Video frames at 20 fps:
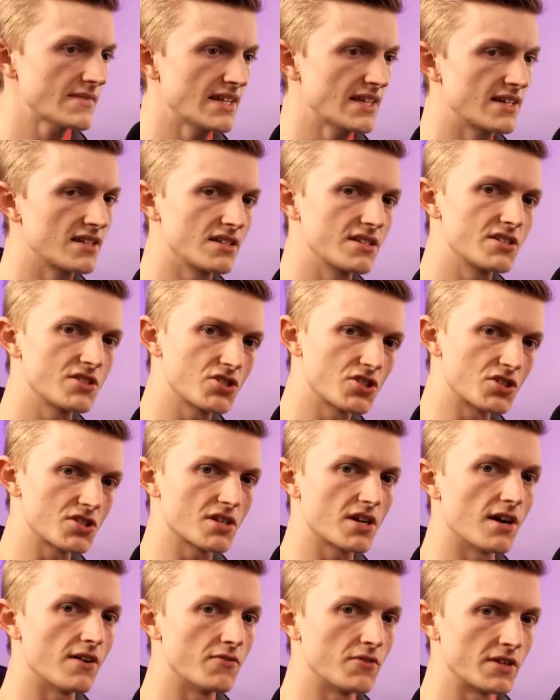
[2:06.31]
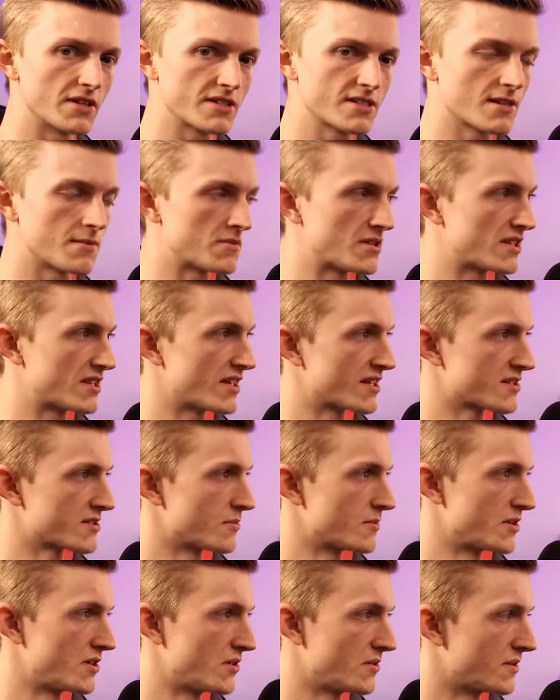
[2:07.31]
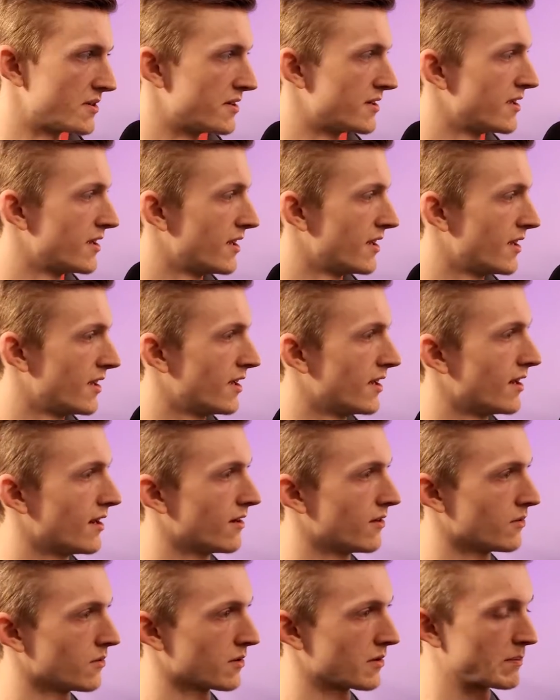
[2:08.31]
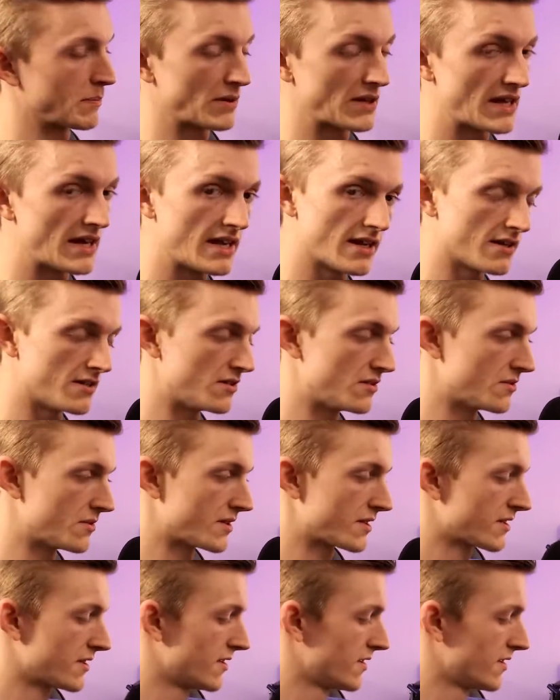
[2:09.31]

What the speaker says: at least just covering some of the things that we're doing or plan on doing.